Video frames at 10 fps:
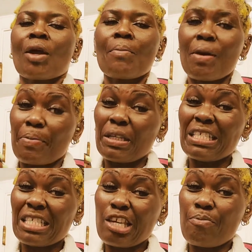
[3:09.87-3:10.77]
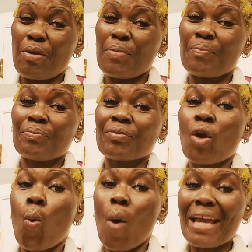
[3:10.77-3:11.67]
purple is keep
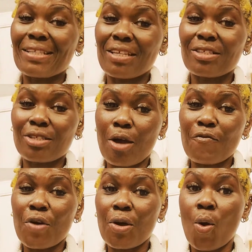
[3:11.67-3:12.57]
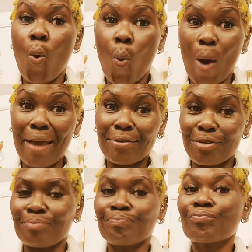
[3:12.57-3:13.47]
white stuff white.
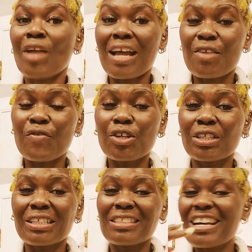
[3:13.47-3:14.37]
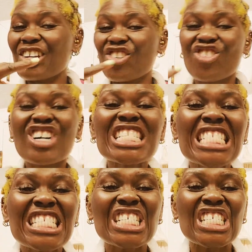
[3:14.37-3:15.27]
And if it's looking kind of rough
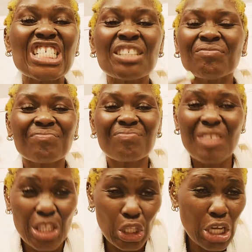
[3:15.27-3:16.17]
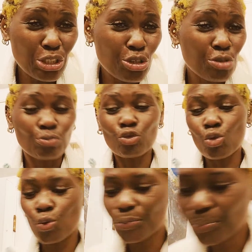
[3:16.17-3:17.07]
or not
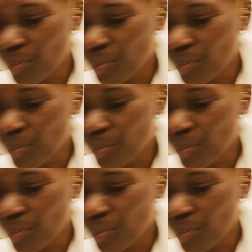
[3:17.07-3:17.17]
too